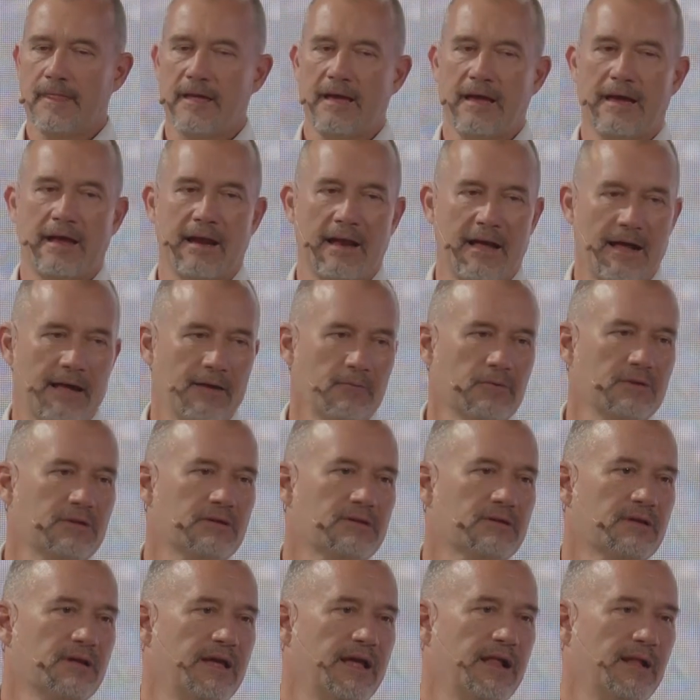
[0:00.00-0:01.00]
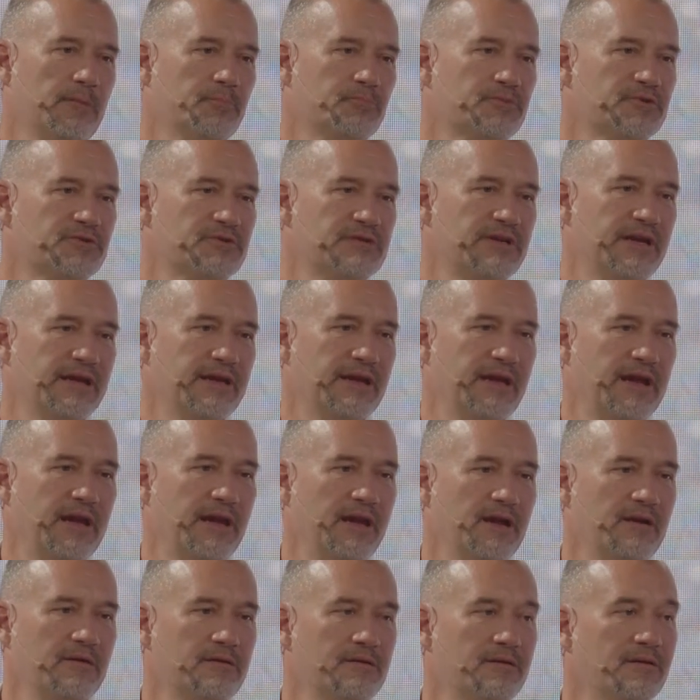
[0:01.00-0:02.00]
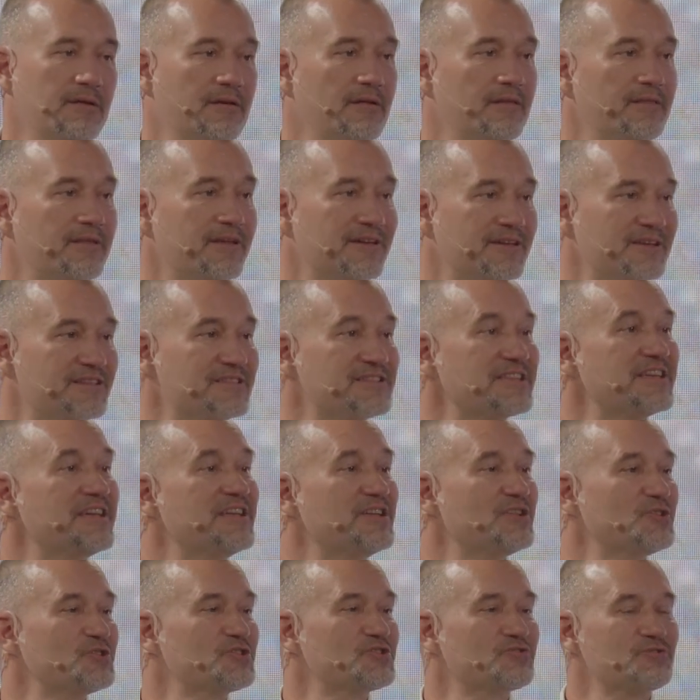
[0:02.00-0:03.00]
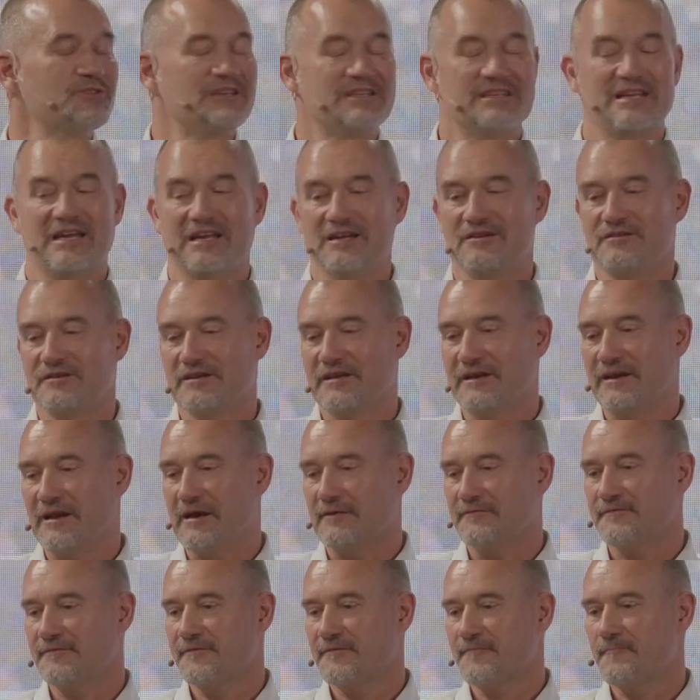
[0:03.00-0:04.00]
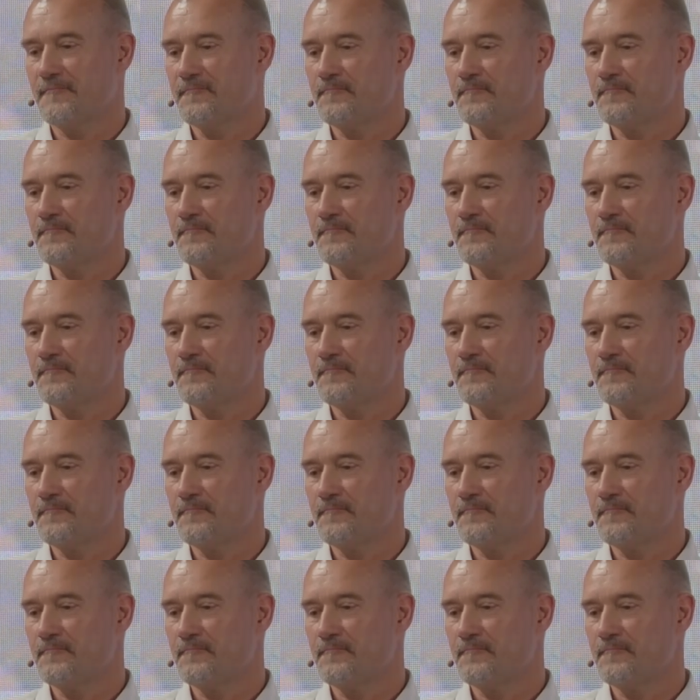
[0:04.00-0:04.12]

And I will help to take care that it's industry tailored enough.